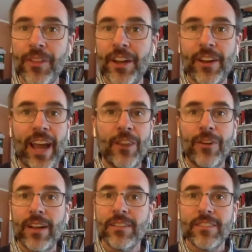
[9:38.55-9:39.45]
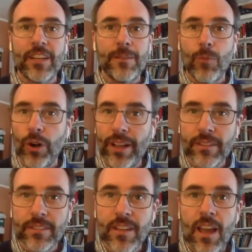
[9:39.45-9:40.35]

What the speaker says: that are gathering on Sunday mornings.